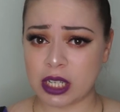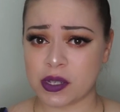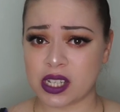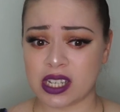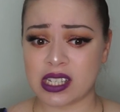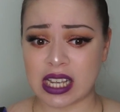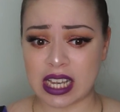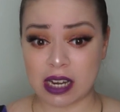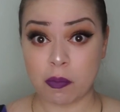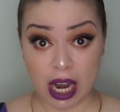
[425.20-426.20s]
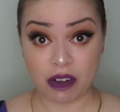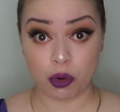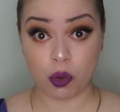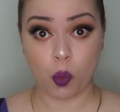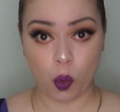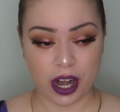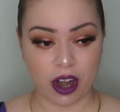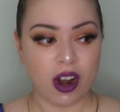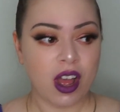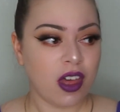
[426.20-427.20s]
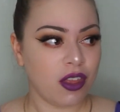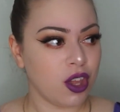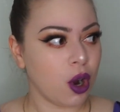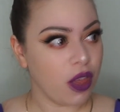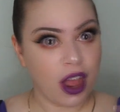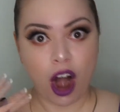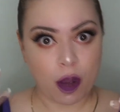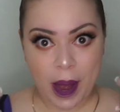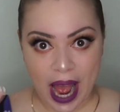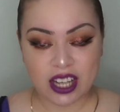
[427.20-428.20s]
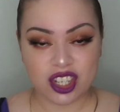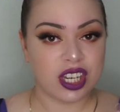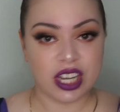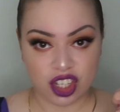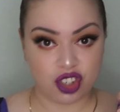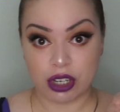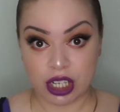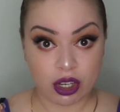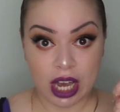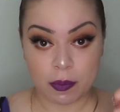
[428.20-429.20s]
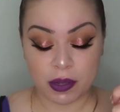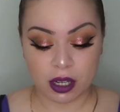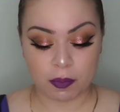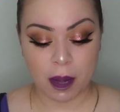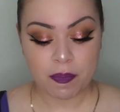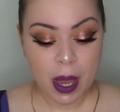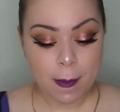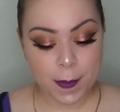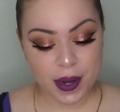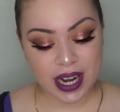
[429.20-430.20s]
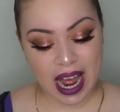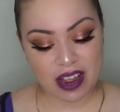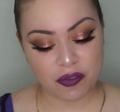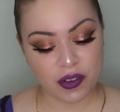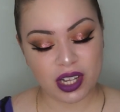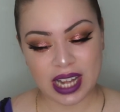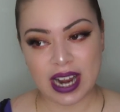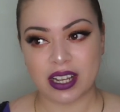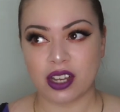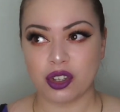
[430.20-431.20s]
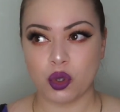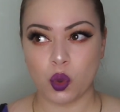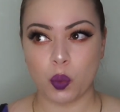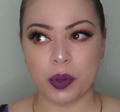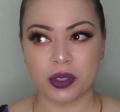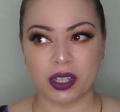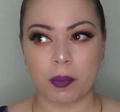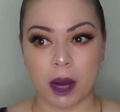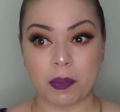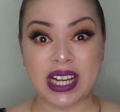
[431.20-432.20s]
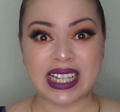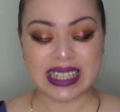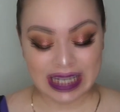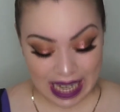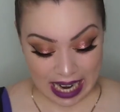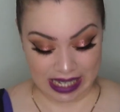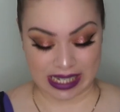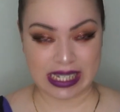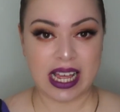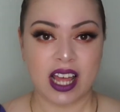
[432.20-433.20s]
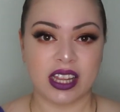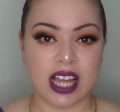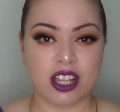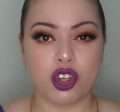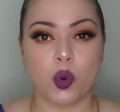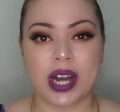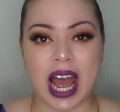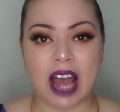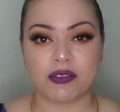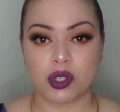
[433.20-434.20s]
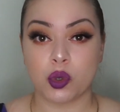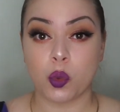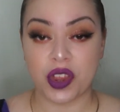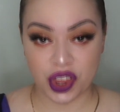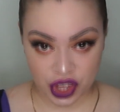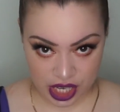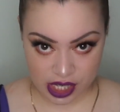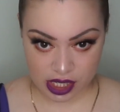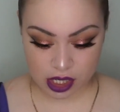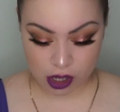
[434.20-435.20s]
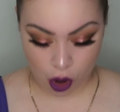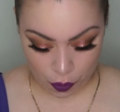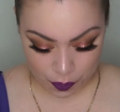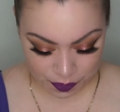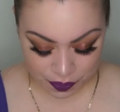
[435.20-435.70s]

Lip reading: lipsticks in my room where, you know, they are patchy and the streaky, you gotta build them up. But I feel like you build them up less than you would have to with these. So